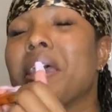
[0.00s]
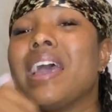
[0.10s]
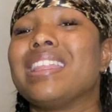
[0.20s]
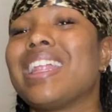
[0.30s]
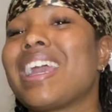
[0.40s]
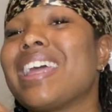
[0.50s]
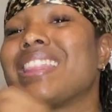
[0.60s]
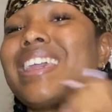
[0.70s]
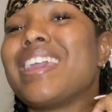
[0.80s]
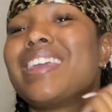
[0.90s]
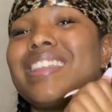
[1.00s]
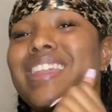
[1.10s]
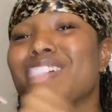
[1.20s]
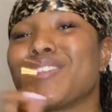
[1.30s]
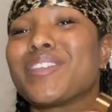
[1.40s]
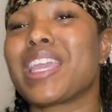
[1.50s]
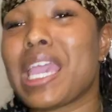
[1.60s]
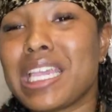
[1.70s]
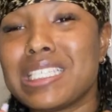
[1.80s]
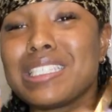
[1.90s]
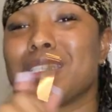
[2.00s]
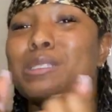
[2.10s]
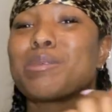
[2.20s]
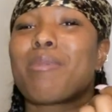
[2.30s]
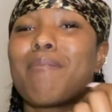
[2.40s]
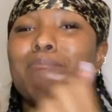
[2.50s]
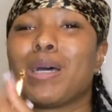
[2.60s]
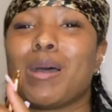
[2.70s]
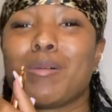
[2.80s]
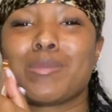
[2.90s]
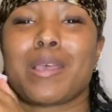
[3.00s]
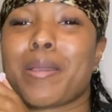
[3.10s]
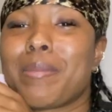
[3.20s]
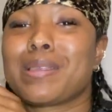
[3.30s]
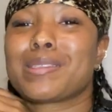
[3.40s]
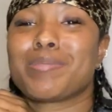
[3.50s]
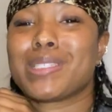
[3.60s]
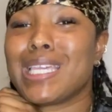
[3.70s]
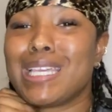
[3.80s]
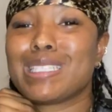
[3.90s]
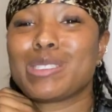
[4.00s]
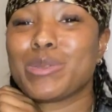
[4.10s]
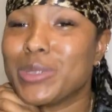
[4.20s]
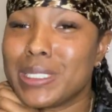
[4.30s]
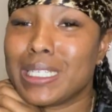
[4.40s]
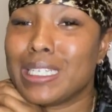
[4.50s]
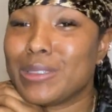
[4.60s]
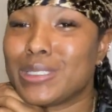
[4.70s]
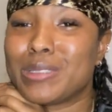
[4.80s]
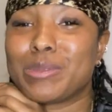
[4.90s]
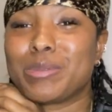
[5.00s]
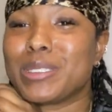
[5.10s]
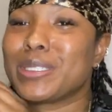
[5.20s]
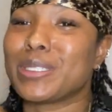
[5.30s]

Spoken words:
And then I got that notification sent to my phone talking about some 10/20. Yo, she will be here